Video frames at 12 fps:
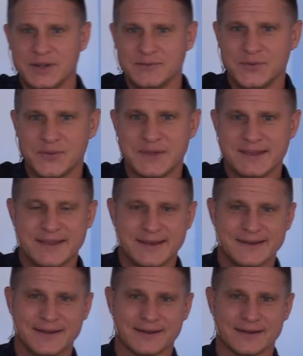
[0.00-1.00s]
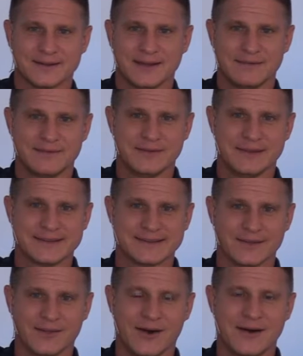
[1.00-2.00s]
if you can get a lever that's
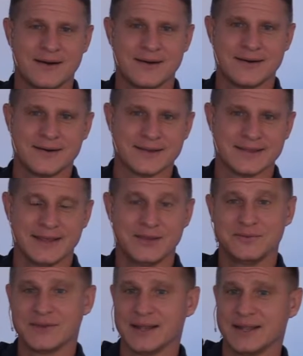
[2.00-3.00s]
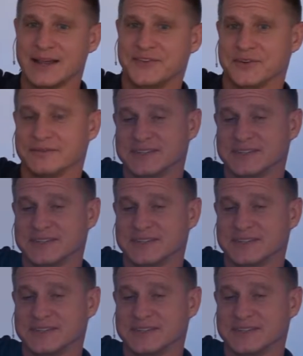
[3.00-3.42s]
long, then you've got lots of